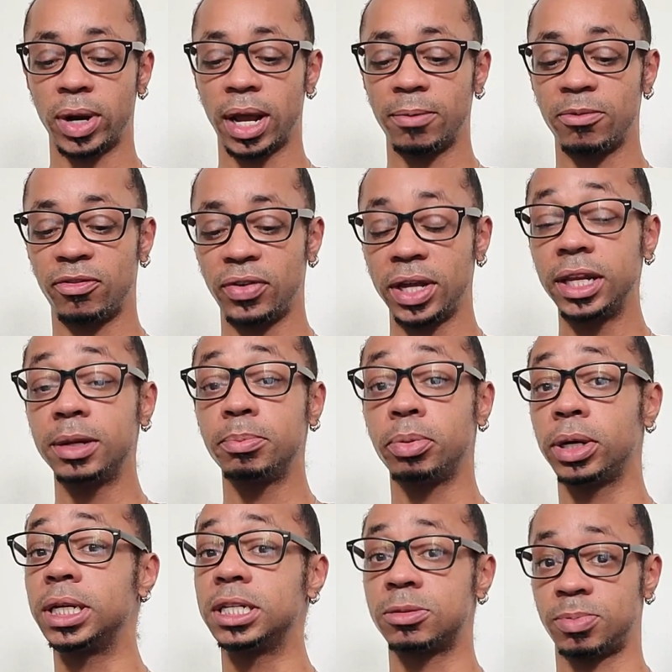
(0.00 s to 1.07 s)
what I'm feeling
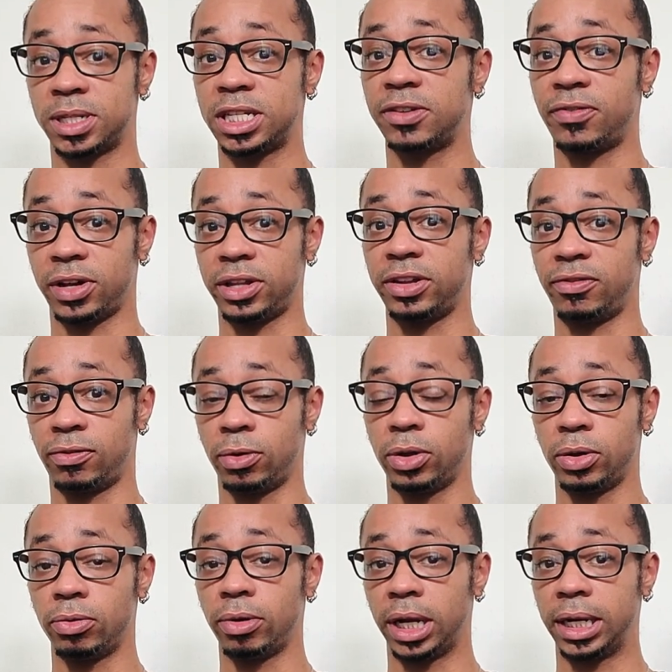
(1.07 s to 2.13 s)
pretty specifically for
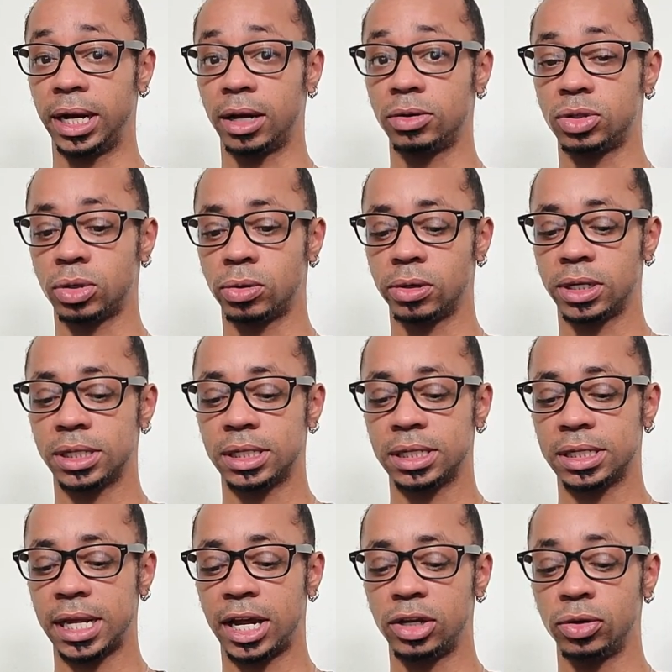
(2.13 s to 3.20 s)
you right now, Taurus,
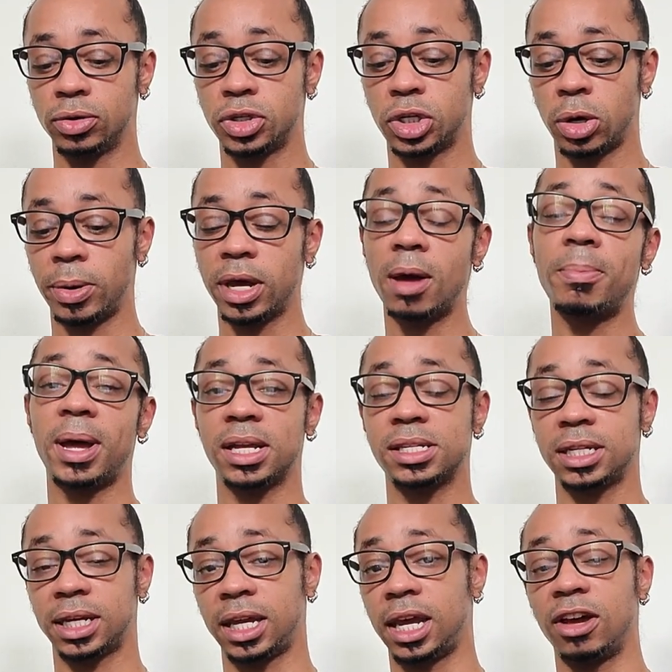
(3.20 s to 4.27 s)
is that you're showing up as
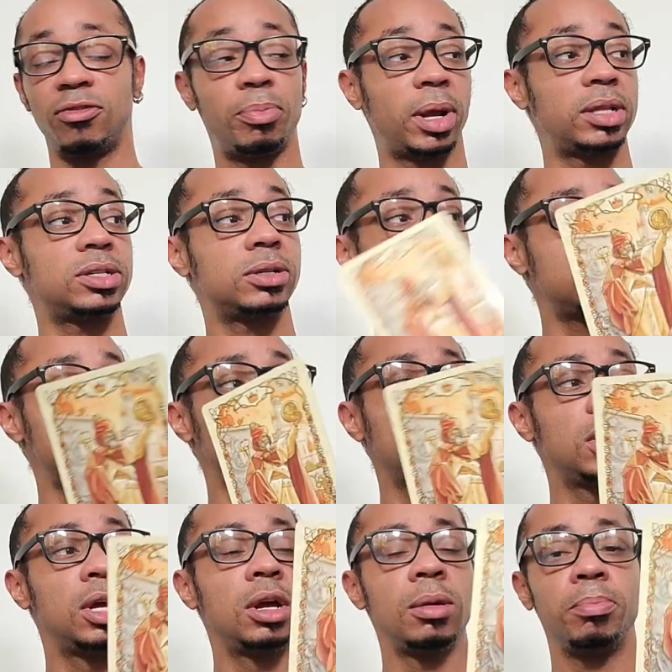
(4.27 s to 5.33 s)
the King of Pentacles
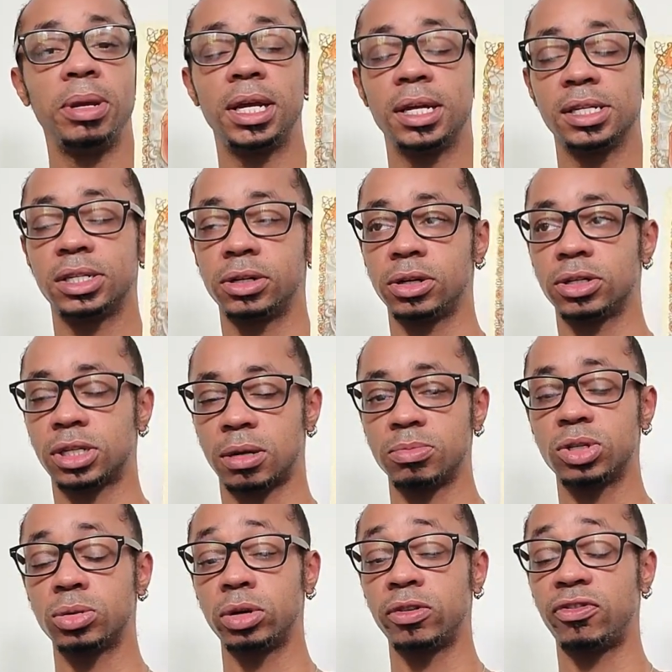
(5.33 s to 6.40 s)
because there are some
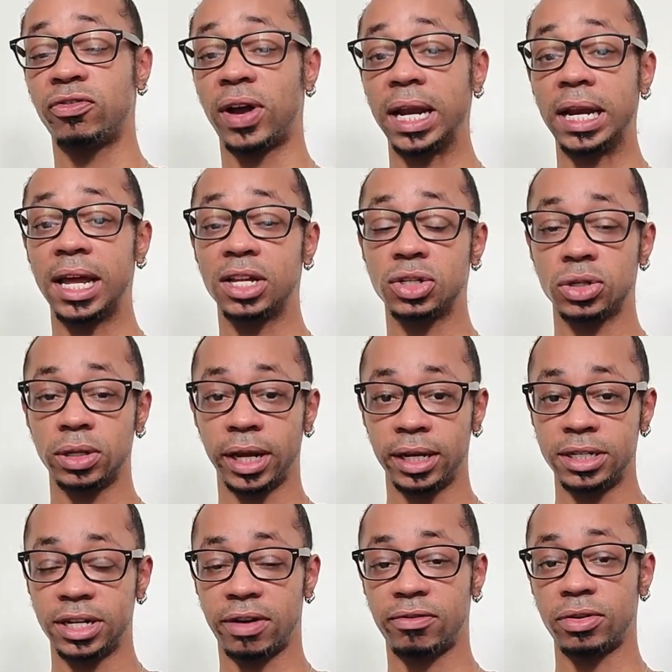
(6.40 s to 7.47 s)
sort of financial
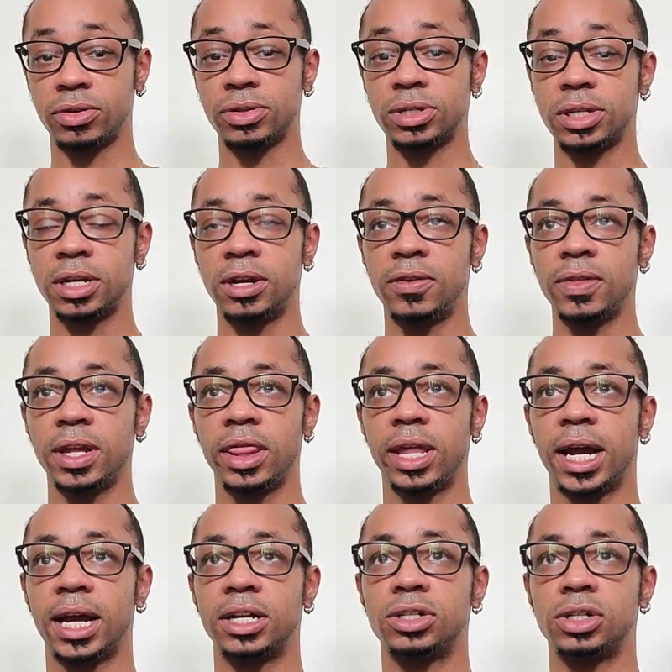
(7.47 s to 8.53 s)
endeavors
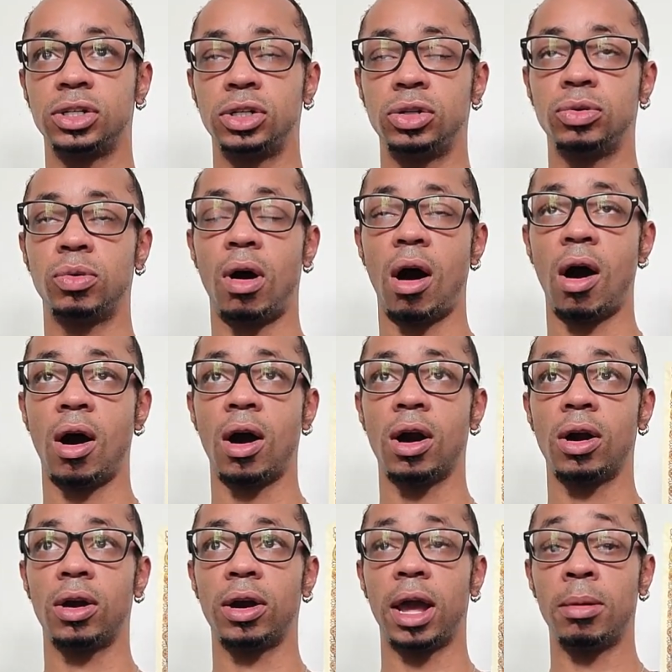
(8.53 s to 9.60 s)
that you
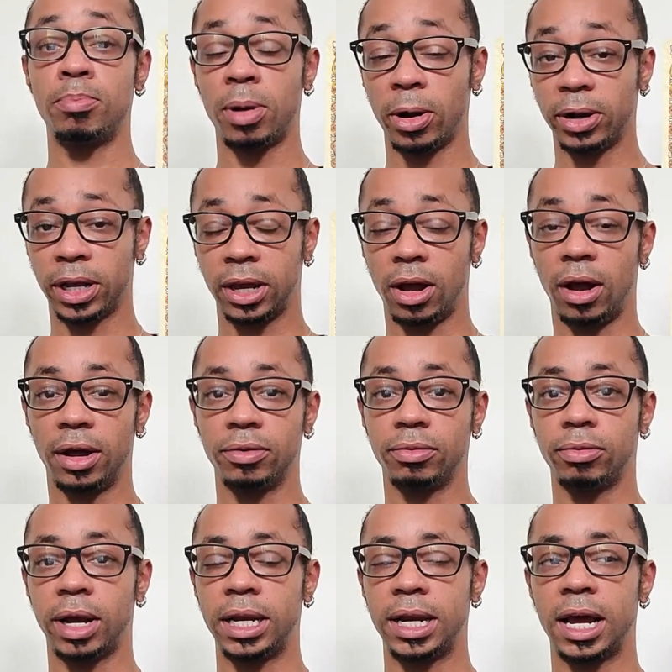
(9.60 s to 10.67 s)
are embarking on
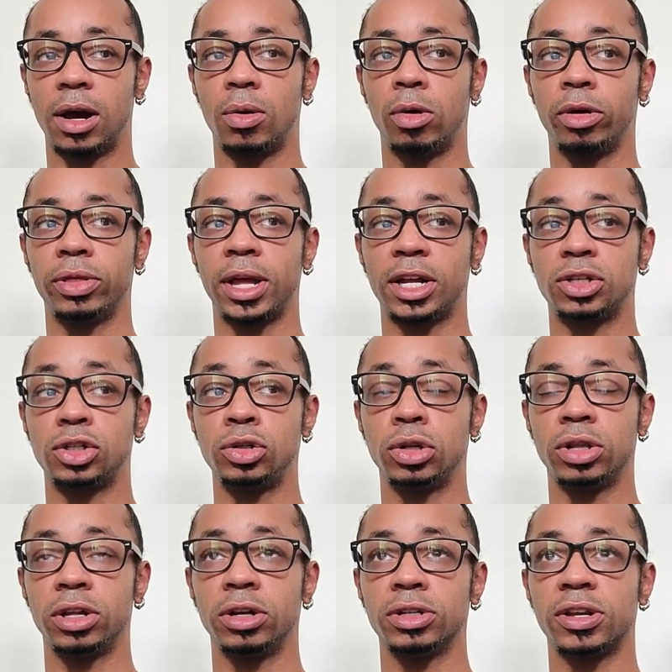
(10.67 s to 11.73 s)
right now, or that
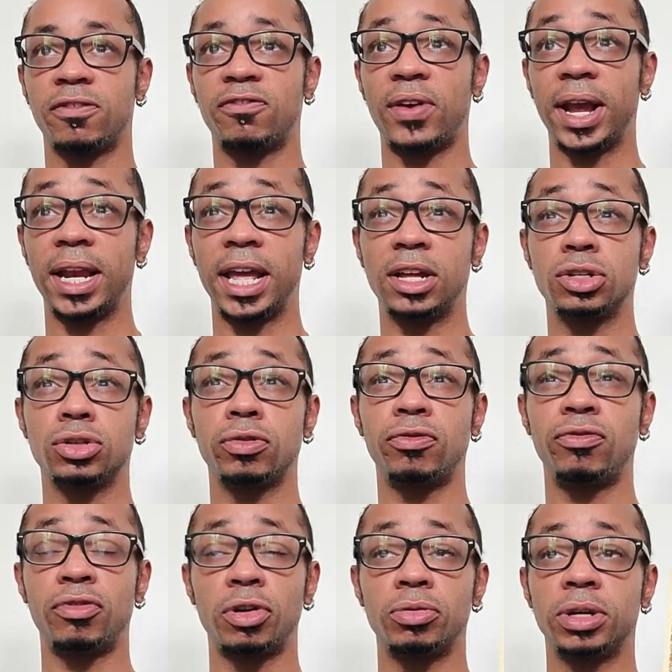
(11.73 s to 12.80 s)
there's a financial
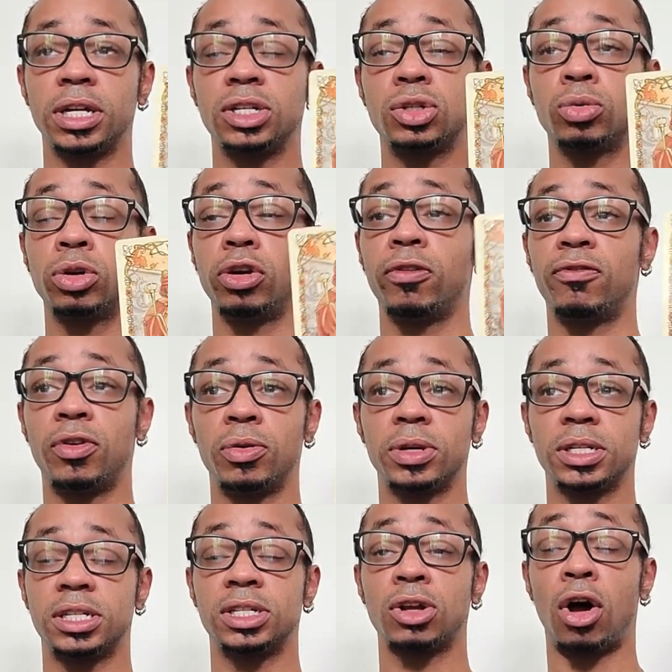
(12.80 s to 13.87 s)
focus, where your
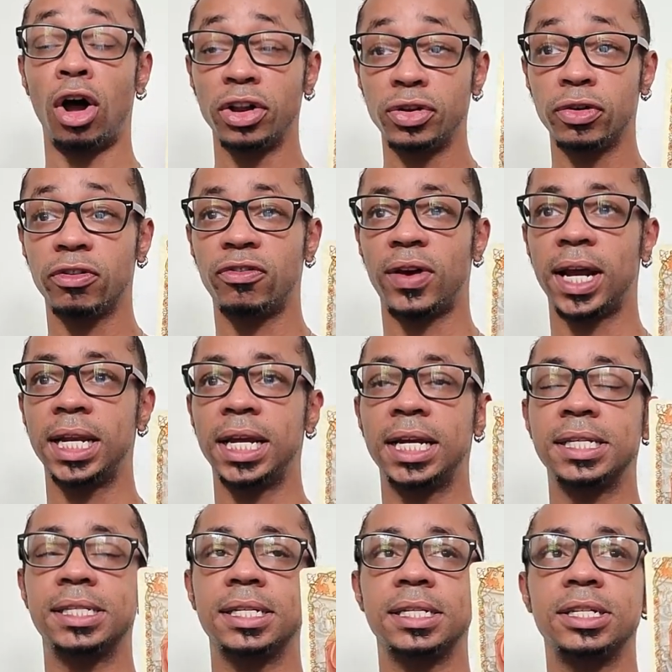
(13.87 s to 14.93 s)
focus is on your
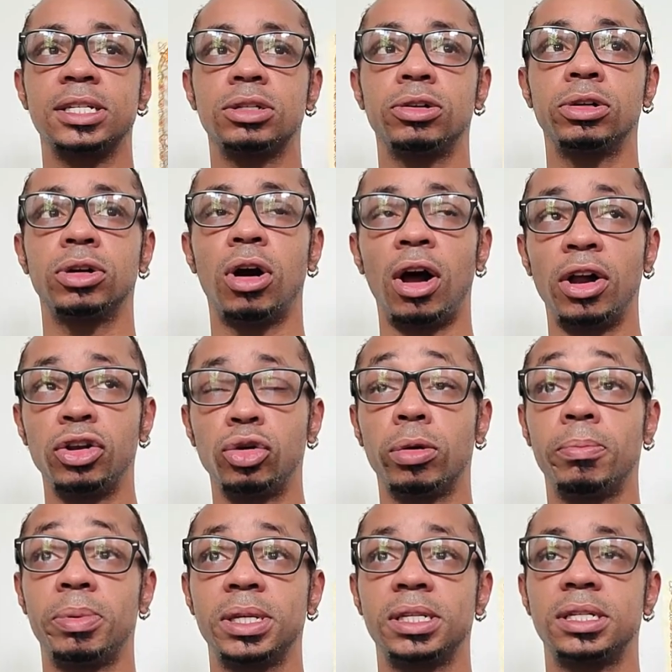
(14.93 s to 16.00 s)
finances or on your
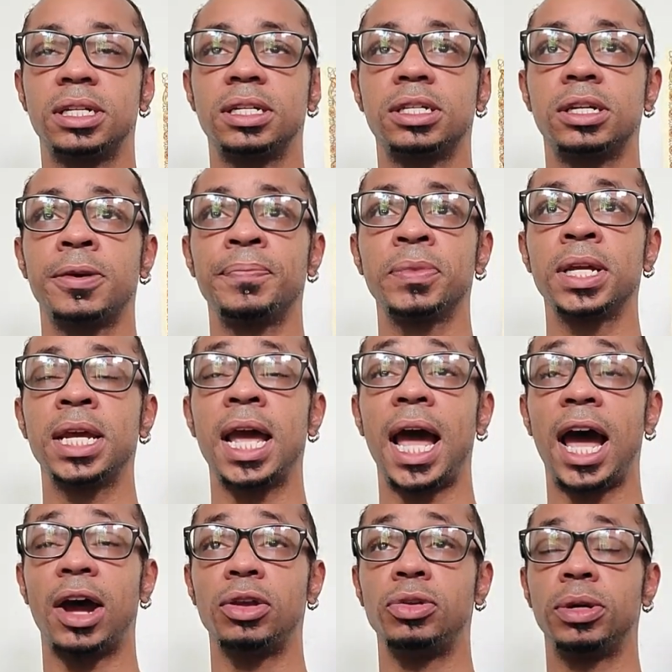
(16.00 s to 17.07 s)
business,
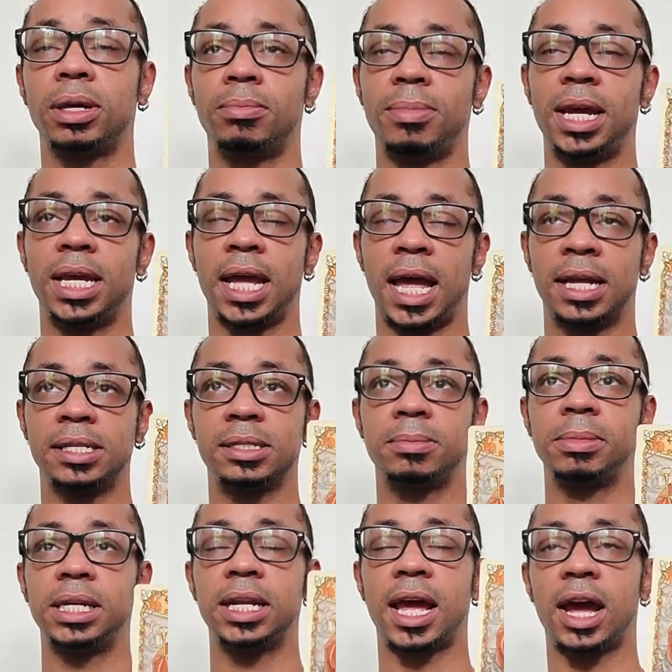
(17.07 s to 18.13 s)
how you can make ends
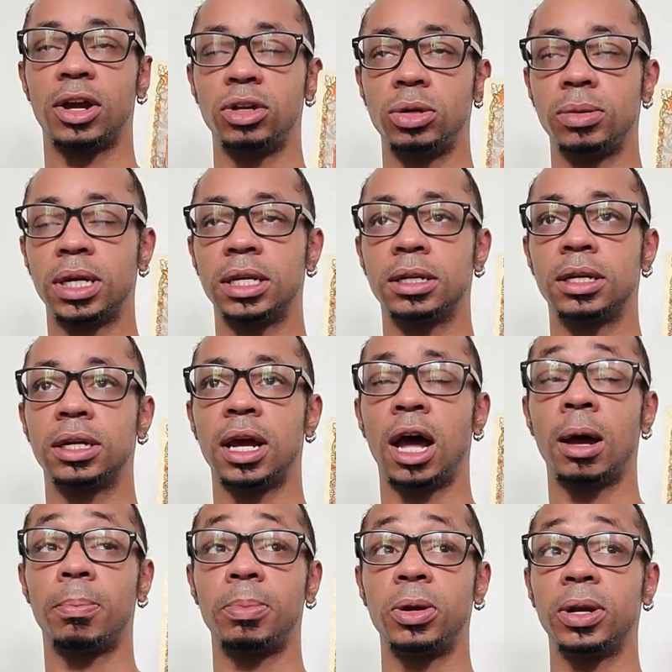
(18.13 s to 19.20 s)
meet, how you can
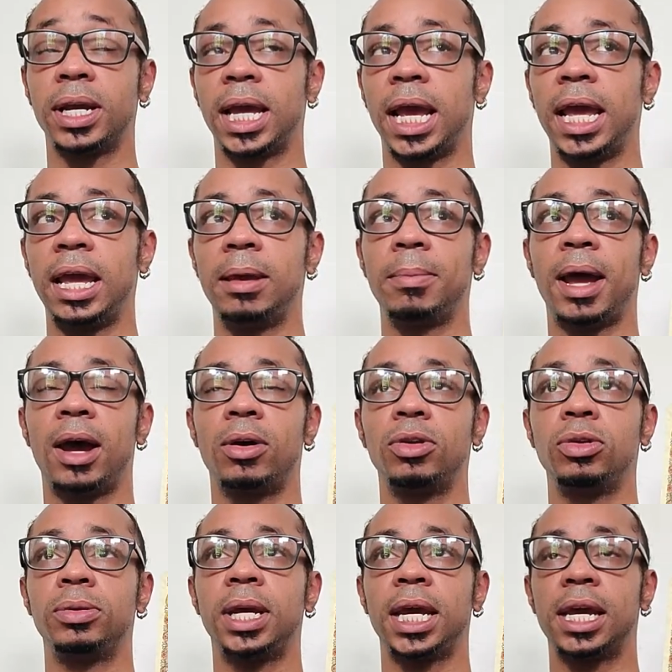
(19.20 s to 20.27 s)
up your game, how
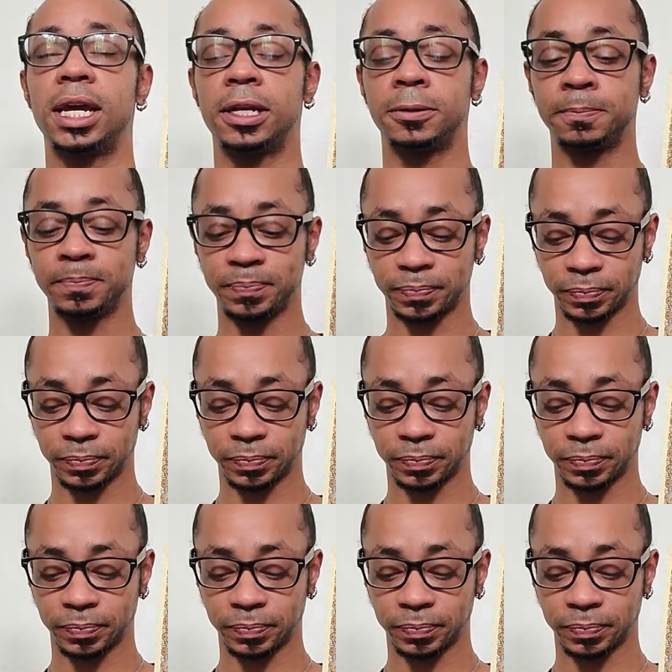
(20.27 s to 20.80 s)
you can